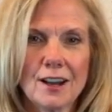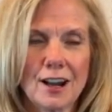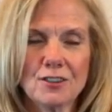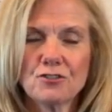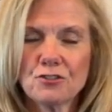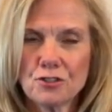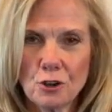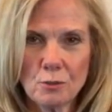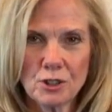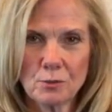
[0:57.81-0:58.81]
got
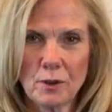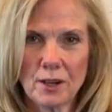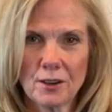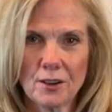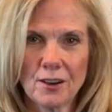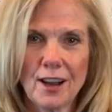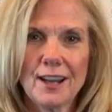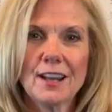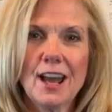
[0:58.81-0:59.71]
so much better, and